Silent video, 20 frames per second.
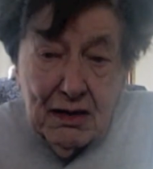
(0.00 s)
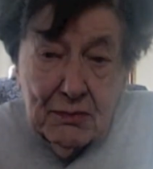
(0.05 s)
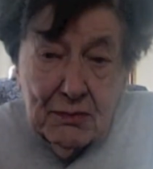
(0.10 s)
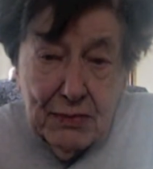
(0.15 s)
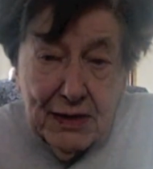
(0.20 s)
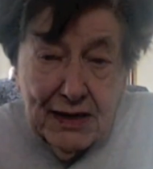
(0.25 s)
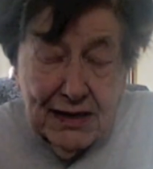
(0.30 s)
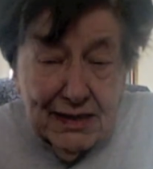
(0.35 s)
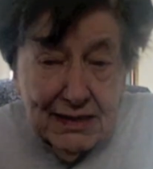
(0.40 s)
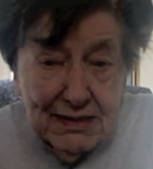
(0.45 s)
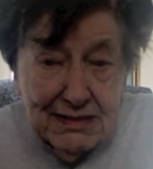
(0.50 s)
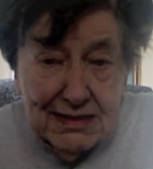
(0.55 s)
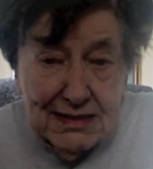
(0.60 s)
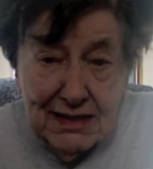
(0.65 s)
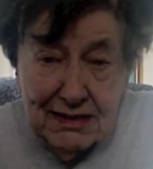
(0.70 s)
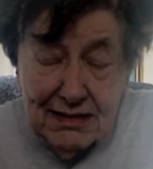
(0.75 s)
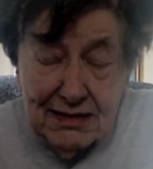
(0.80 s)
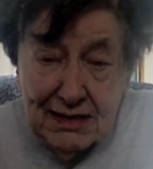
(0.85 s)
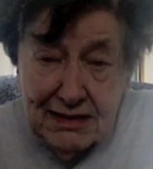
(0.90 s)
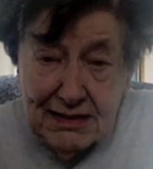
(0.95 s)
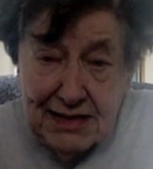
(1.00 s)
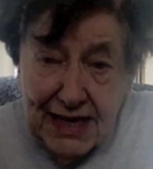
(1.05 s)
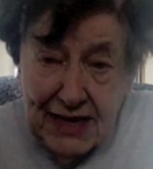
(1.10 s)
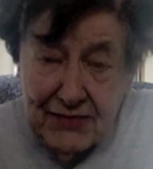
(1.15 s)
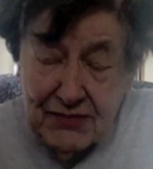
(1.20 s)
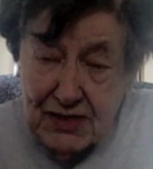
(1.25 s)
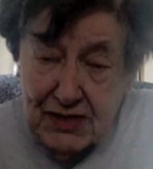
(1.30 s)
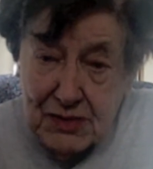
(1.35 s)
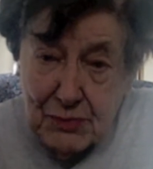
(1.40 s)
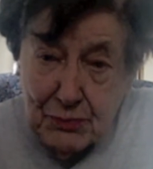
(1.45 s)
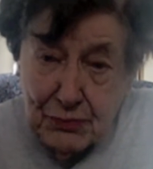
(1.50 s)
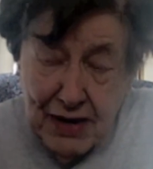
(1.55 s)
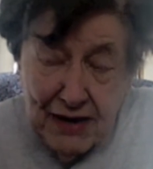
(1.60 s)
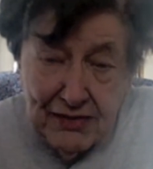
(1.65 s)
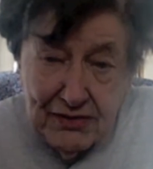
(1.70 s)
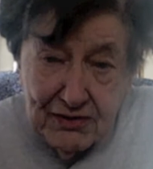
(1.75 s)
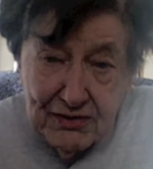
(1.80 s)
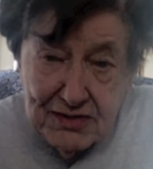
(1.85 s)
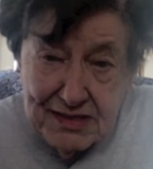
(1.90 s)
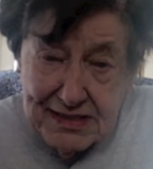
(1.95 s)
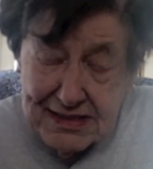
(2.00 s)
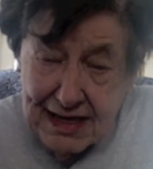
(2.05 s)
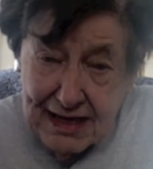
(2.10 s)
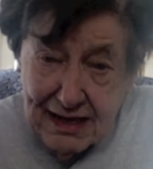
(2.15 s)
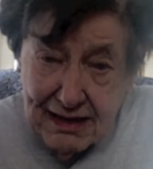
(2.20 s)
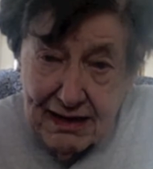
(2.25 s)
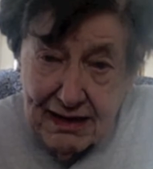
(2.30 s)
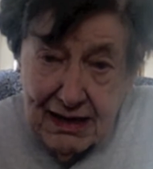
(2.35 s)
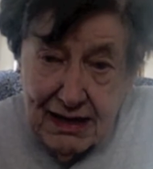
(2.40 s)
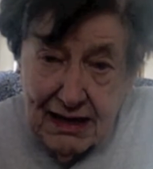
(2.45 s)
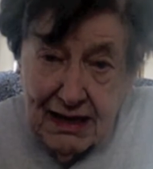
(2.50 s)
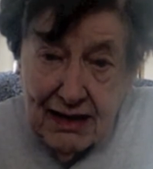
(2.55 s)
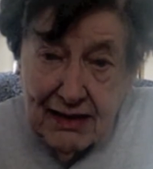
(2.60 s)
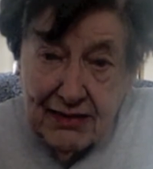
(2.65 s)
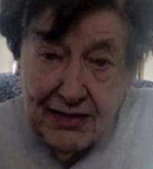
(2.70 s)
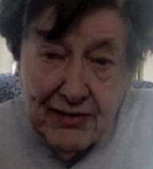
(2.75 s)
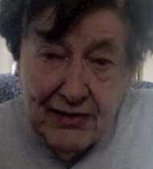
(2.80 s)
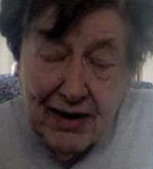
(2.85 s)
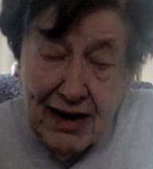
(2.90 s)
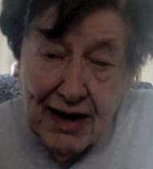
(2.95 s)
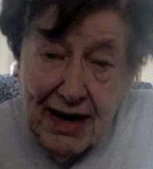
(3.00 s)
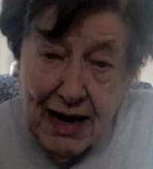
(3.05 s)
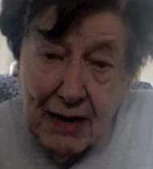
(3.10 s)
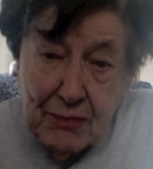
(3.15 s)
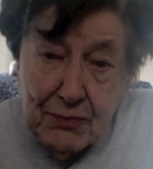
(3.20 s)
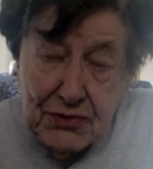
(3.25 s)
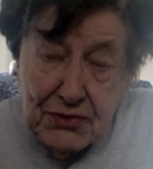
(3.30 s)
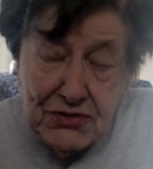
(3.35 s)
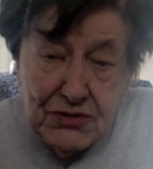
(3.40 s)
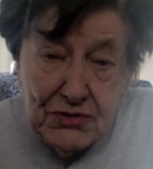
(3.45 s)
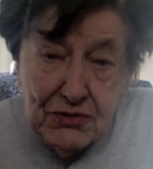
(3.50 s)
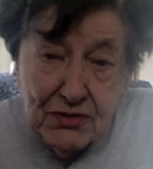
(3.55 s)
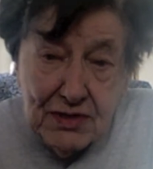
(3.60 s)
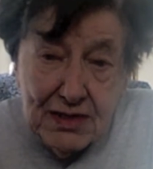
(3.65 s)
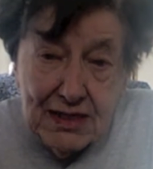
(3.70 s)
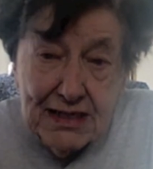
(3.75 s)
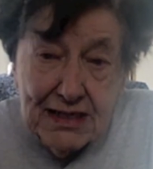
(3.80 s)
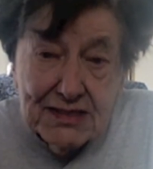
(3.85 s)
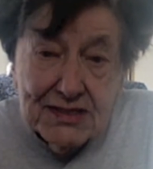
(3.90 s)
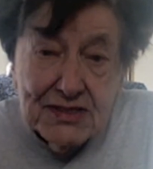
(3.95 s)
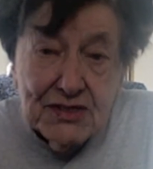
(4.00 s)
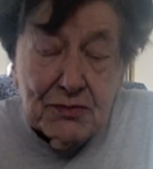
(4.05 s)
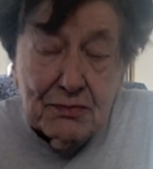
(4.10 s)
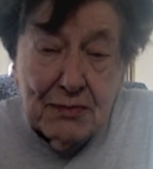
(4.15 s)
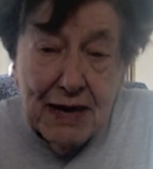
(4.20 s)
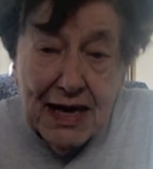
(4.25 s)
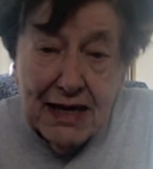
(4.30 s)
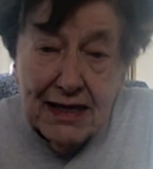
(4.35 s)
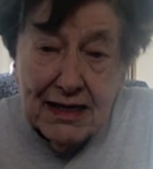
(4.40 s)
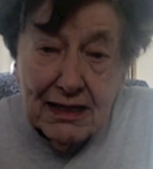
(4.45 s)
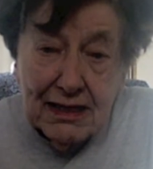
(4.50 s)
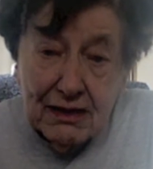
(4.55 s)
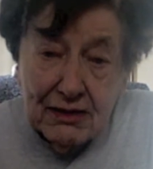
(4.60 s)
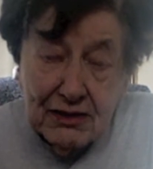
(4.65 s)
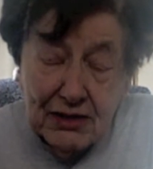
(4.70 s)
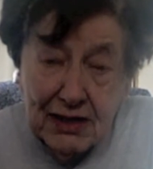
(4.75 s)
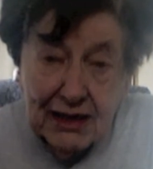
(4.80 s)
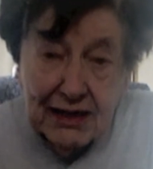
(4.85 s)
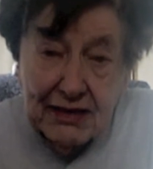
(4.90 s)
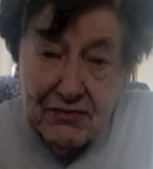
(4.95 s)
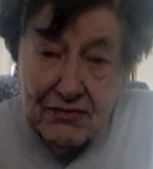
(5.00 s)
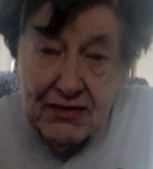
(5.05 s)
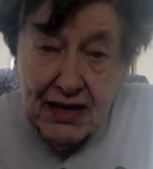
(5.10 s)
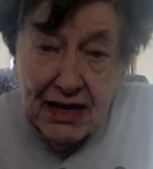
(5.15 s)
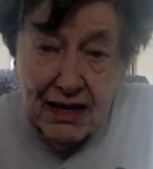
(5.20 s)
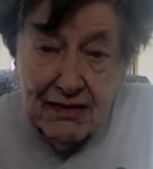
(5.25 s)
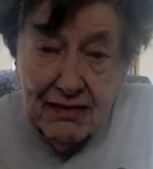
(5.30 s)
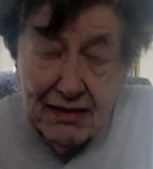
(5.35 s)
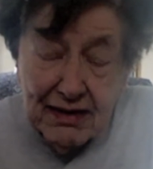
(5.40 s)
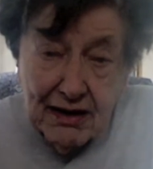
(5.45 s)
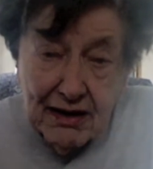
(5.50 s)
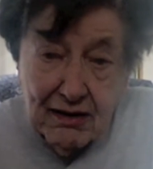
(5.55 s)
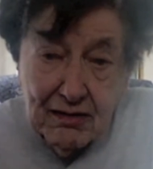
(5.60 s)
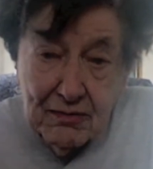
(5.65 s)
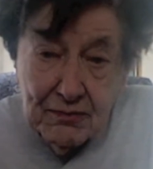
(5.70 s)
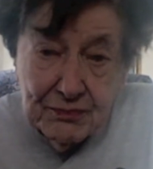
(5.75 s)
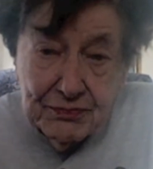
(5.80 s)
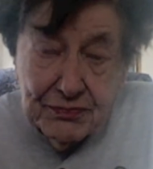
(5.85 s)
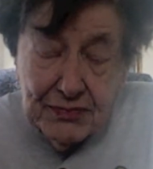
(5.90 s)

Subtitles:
Because David's brother said there are opportunities to make a good living there.